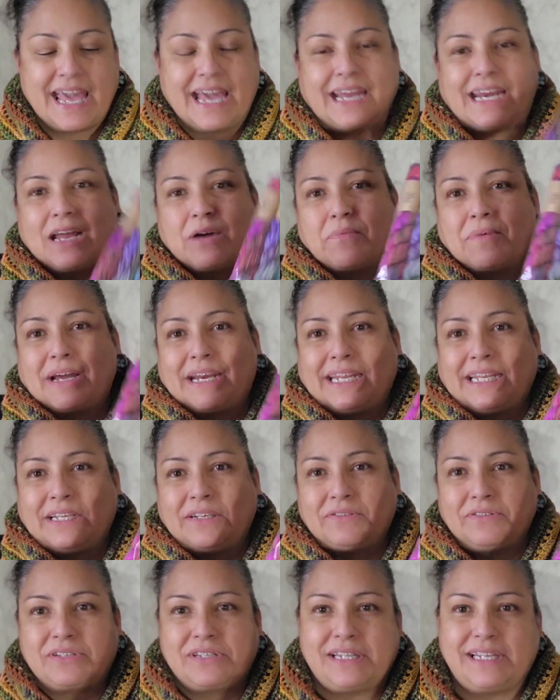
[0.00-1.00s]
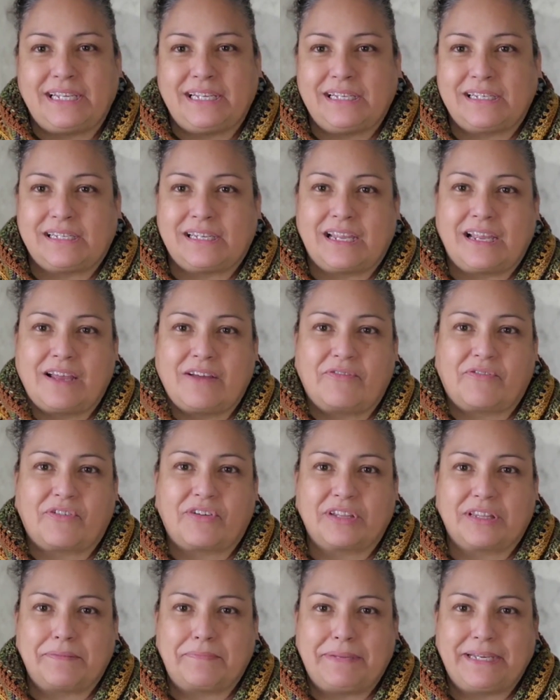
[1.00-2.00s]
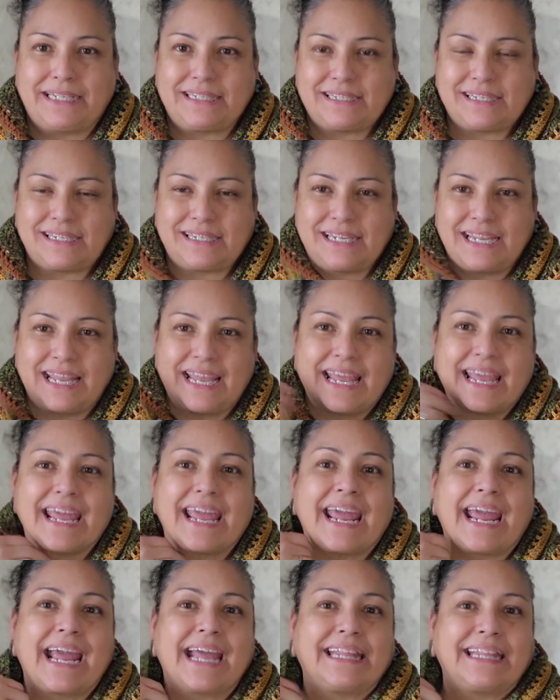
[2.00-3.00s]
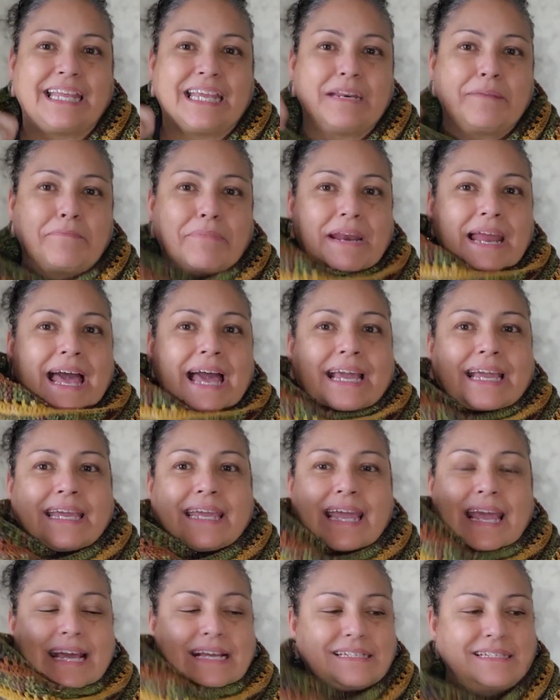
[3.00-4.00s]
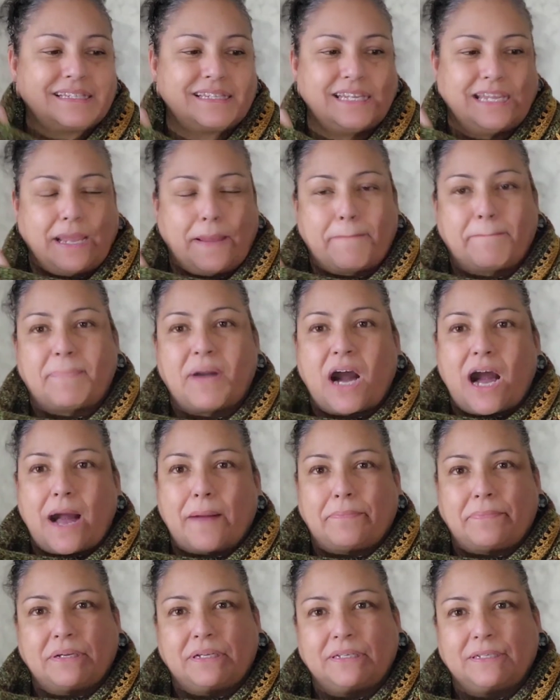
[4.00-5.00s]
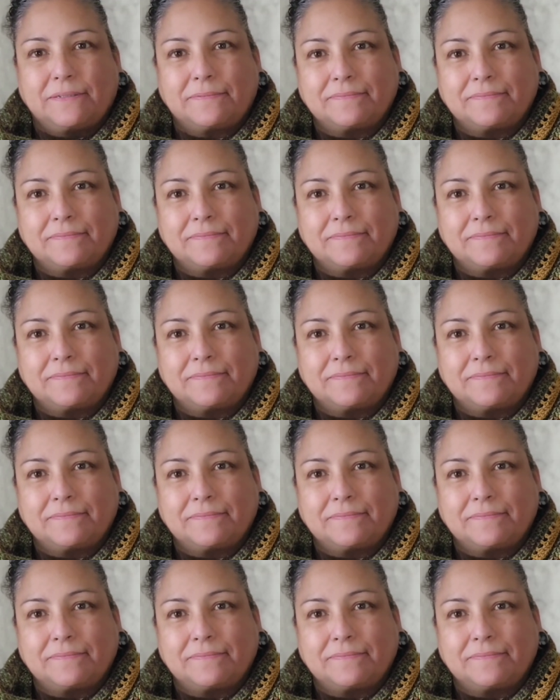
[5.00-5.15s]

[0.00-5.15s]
And I want to use these for the bits. And then black as the pop.